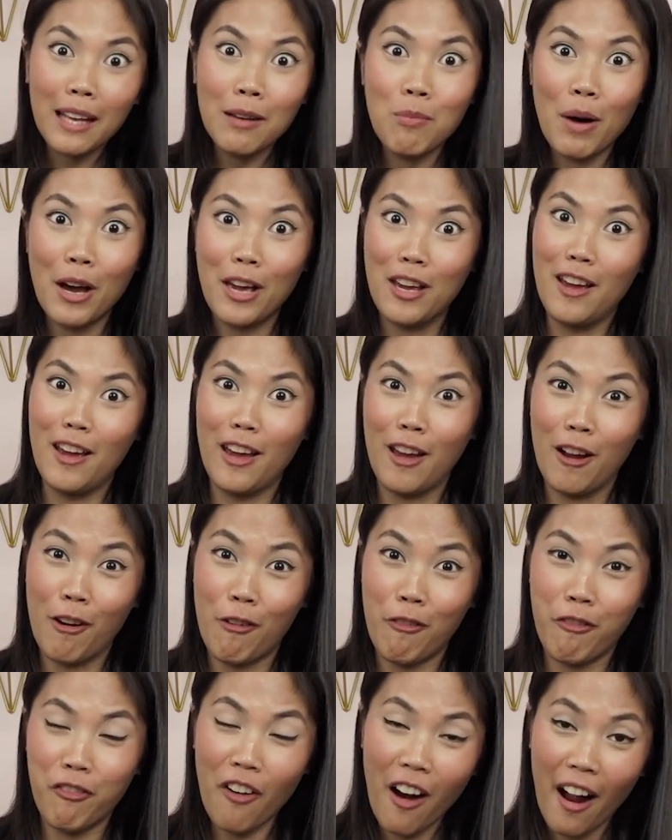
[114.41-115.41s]
in my air
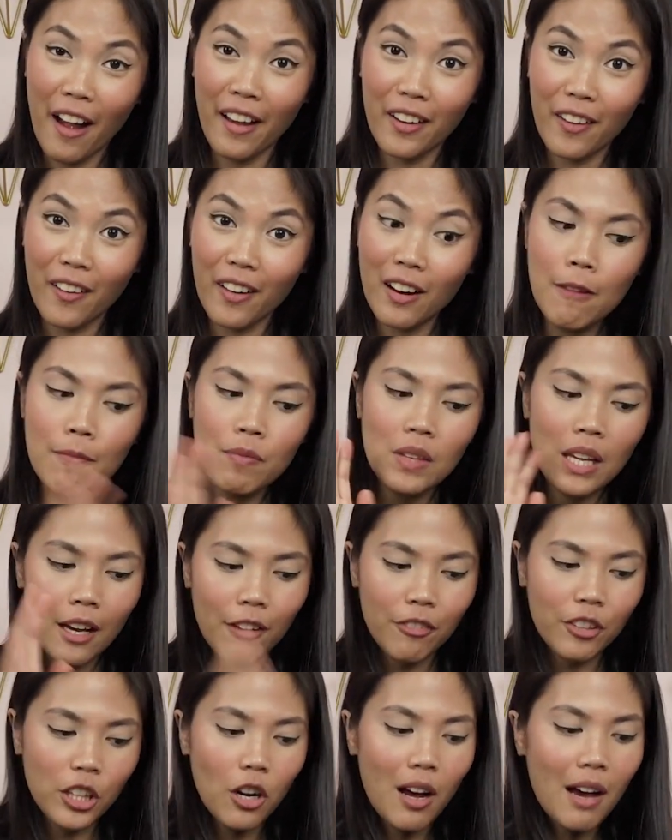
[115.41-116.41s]
fryer.
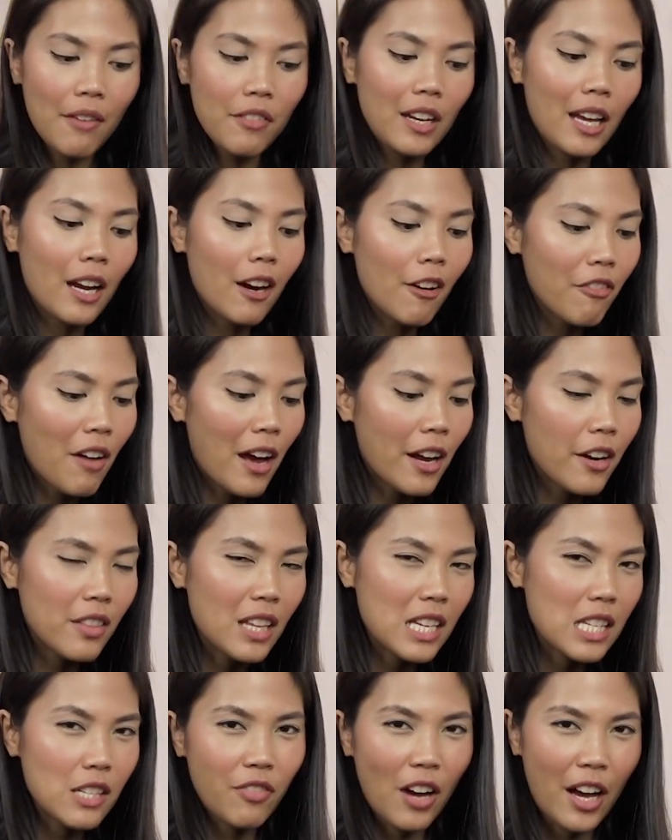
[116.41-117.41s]
If you don't have an air fryer,
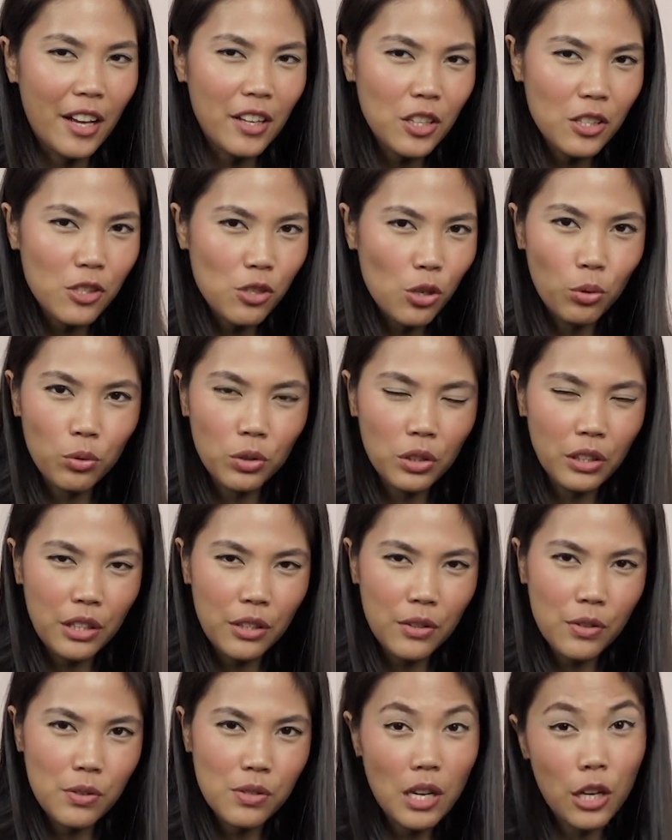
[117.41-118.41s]
that's fine. You can totally
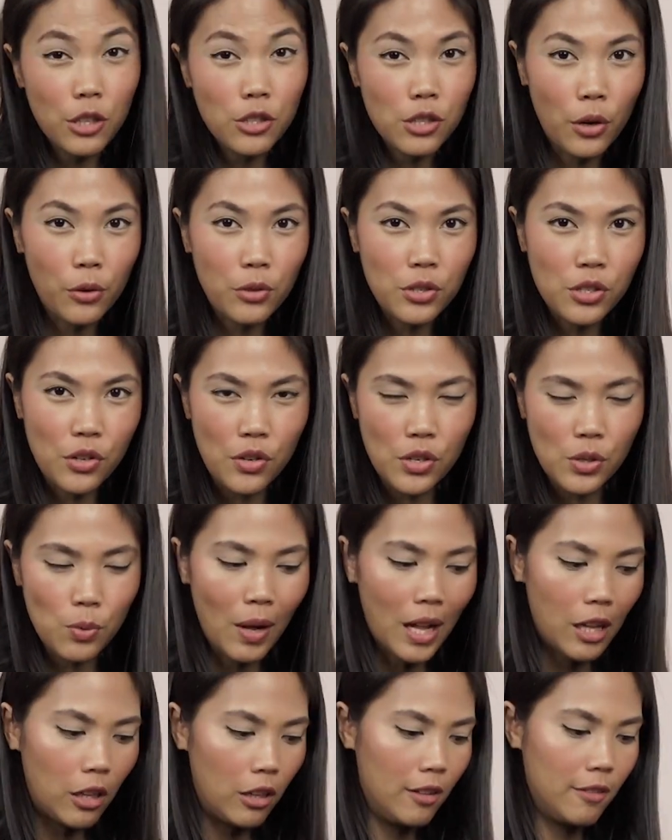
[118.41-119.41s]
use a toaster as well.